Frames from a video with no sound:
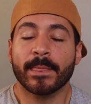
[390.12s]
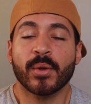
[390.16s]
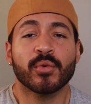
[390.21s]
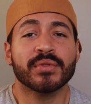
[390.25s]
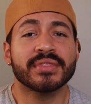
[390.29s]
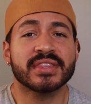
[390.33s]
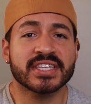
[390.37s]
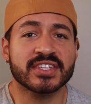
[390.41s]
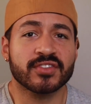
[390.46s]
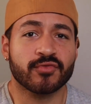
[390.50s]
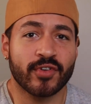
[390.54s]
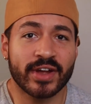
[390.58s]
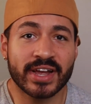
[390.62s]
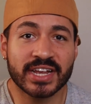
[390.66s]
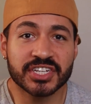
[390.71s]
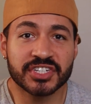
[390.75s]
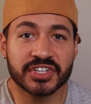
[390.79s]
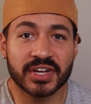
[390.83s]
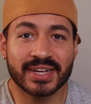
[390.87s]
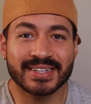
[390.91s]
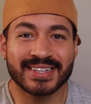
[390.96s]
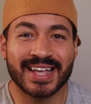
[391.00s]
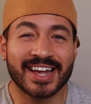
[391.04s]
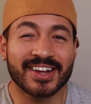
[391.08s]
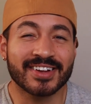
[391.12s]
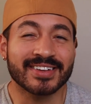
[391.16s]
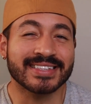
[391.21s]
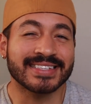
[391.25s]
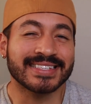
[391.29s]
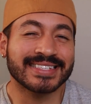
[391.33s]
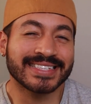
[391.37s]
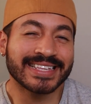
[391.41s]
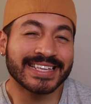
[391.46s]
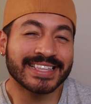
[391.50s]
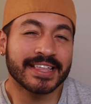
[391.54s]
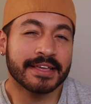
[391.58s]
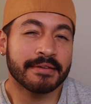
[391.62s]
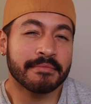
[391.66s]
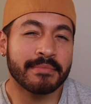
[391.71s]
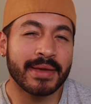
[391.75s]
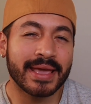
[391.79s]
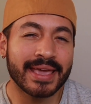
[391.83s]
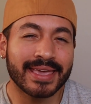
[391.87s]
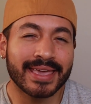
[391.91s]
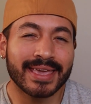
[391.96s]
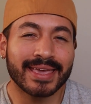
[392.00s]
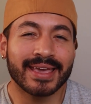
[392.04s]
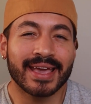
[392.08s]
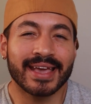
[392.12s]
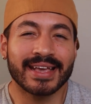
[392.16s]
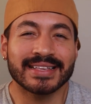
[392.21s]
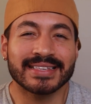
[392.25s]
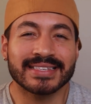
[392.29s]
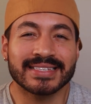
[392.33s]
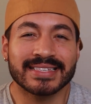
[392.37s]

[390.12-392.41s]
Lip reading: with this franchise. I could see them making a